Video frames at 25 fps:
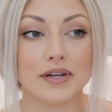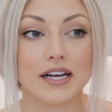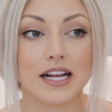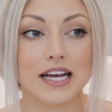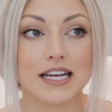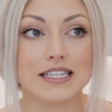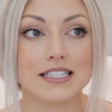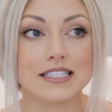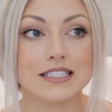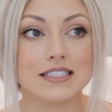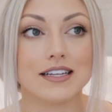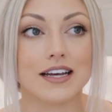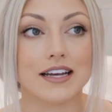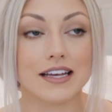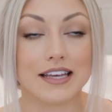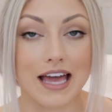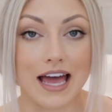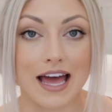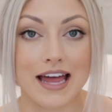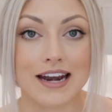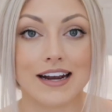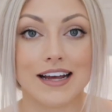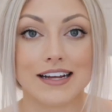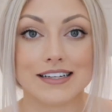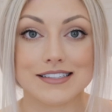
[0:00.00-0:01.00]
but I
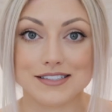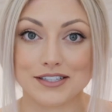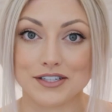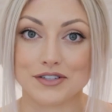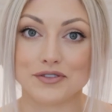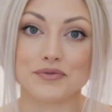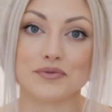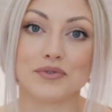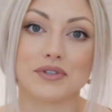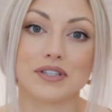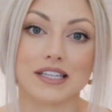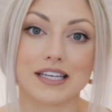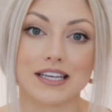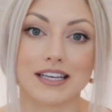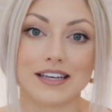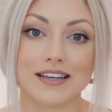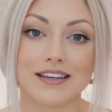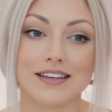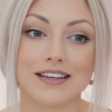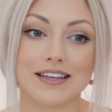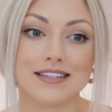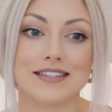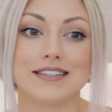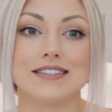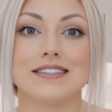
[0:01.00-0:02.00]
didn't really
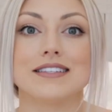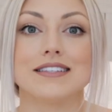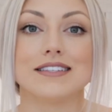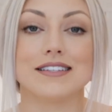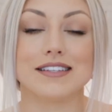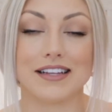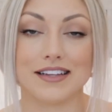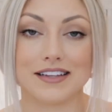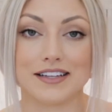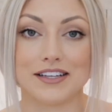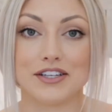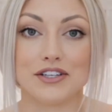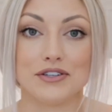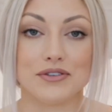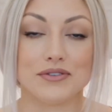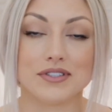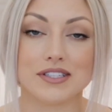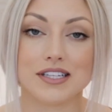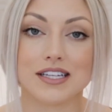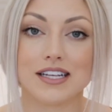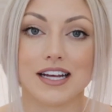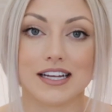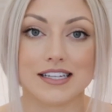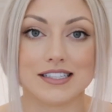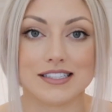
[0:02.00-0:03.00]
consistently use it.